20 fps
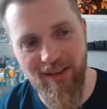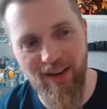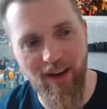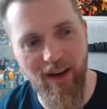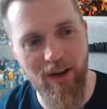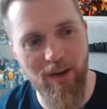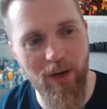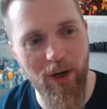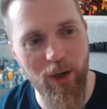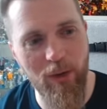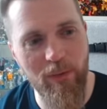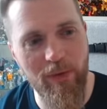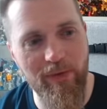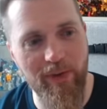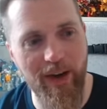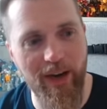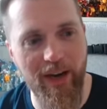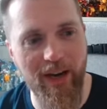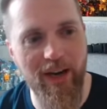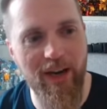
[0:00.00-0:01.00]
I'll go with
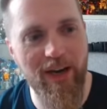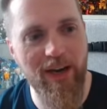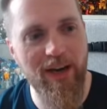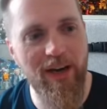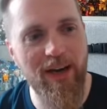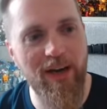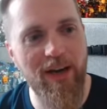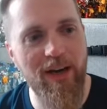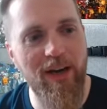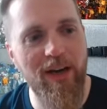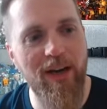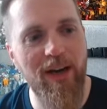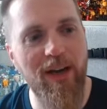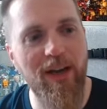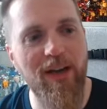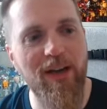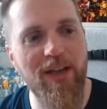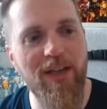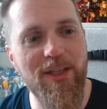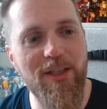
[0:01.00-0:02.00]
A.
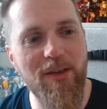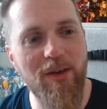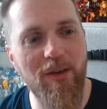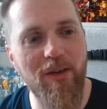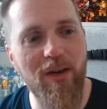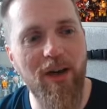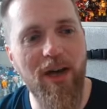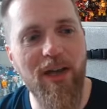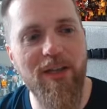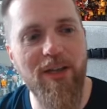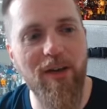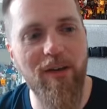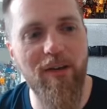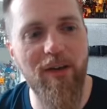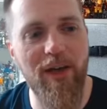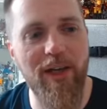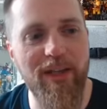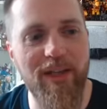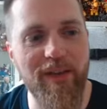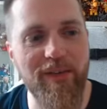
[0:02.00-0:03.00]
It's not that I don't
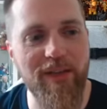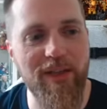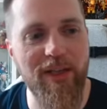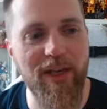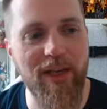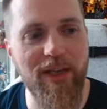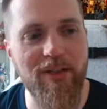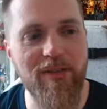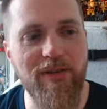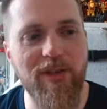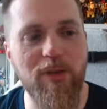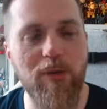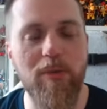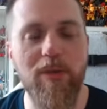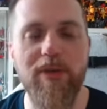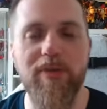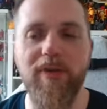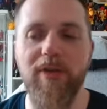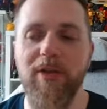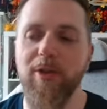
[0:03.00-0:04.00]
like Devastator, he's
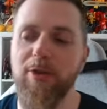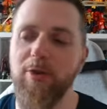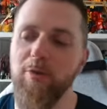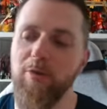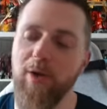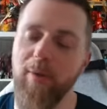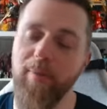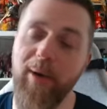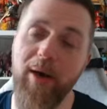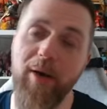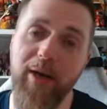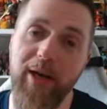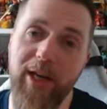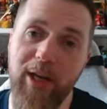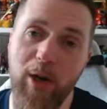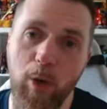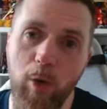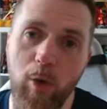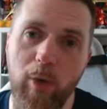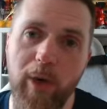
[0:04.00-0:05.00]
always fun to talk about and he
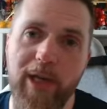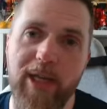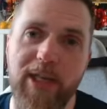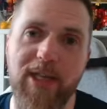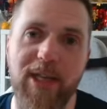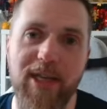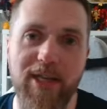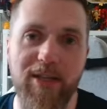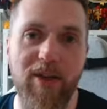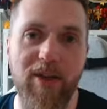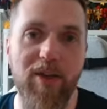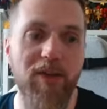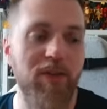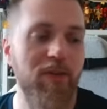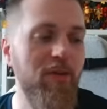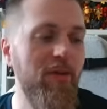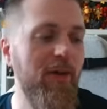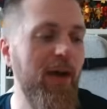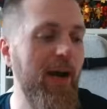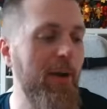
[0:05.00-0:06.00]
always is a
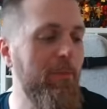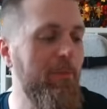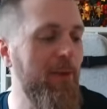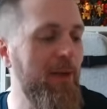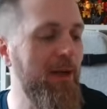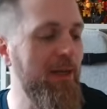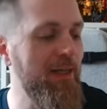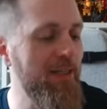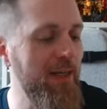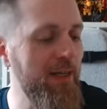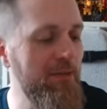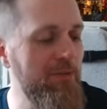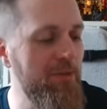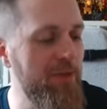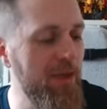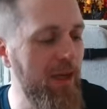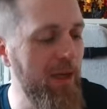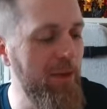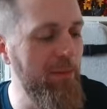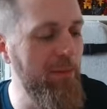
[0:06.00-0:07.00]
threat, but at the same
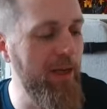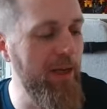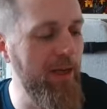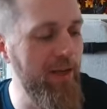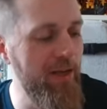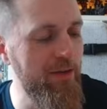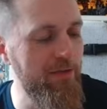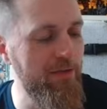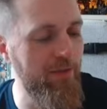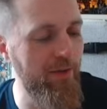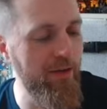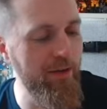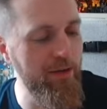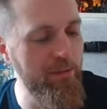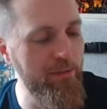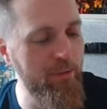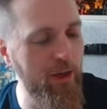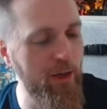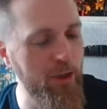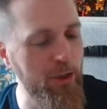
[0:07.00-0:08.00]
time he is very
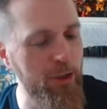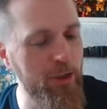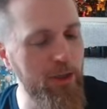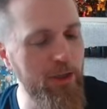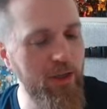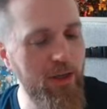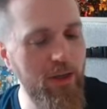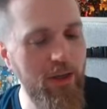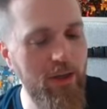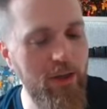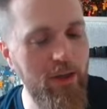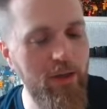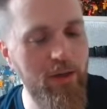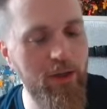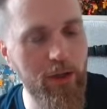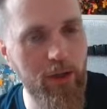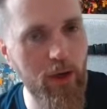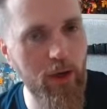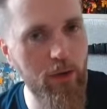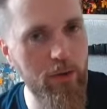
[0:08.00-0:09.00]
much the
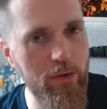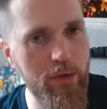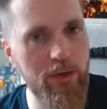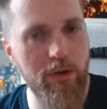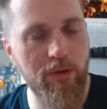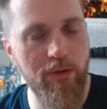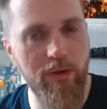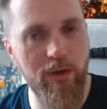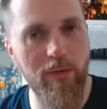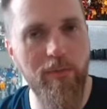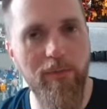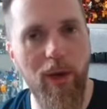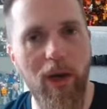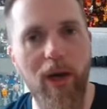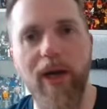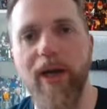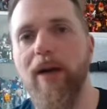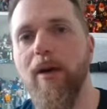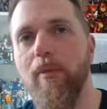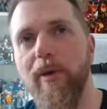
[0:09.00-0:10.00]
go-to
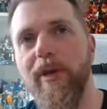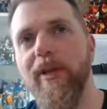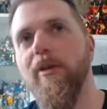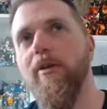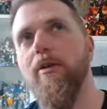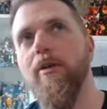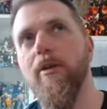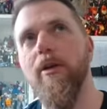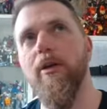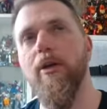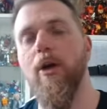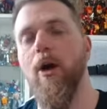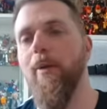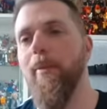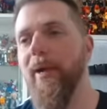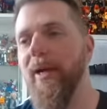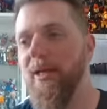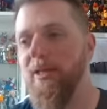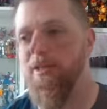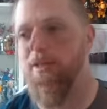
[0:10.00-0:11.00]
combiner when you look at
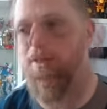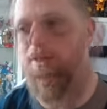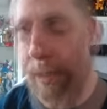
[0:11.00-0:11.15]
comics.